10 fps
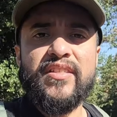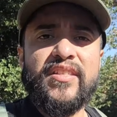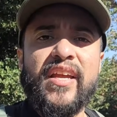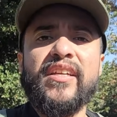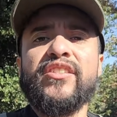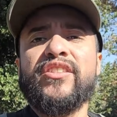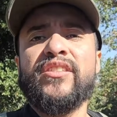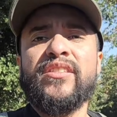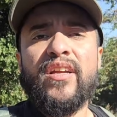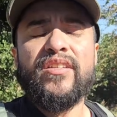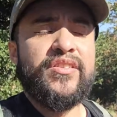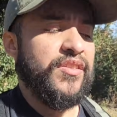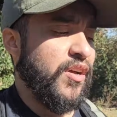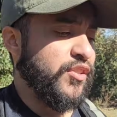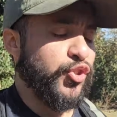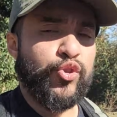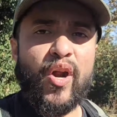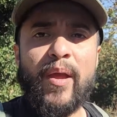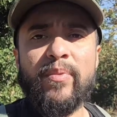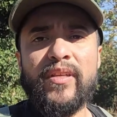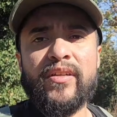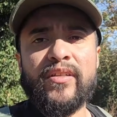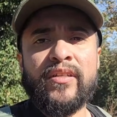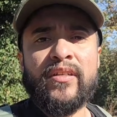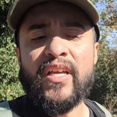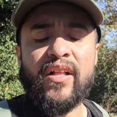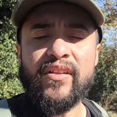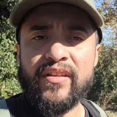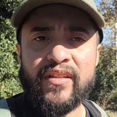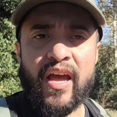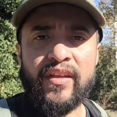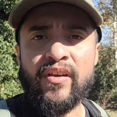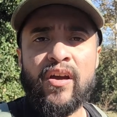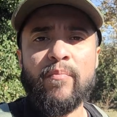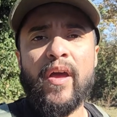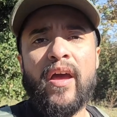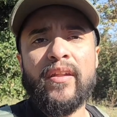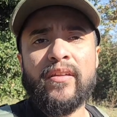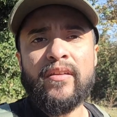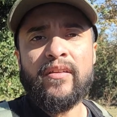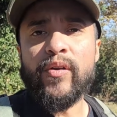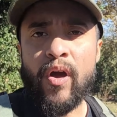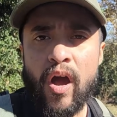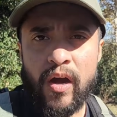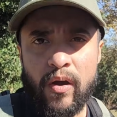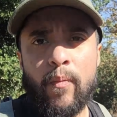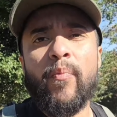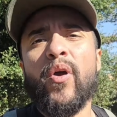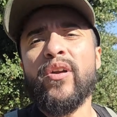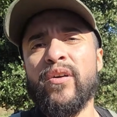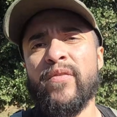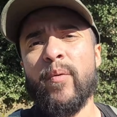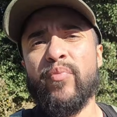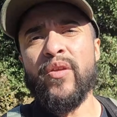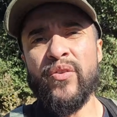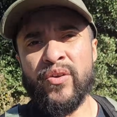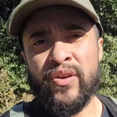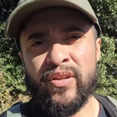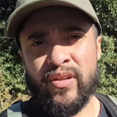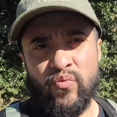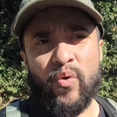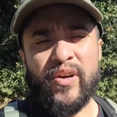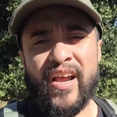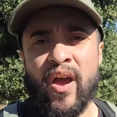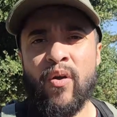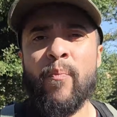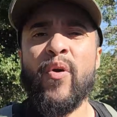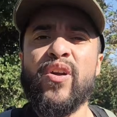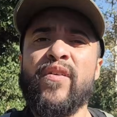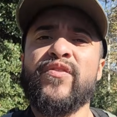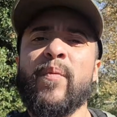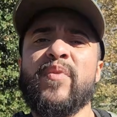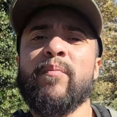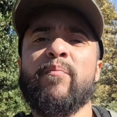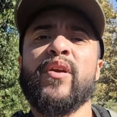the sage. It's the tribe leader telling that young man, you are not a part of our brotherhood. You are now a part of something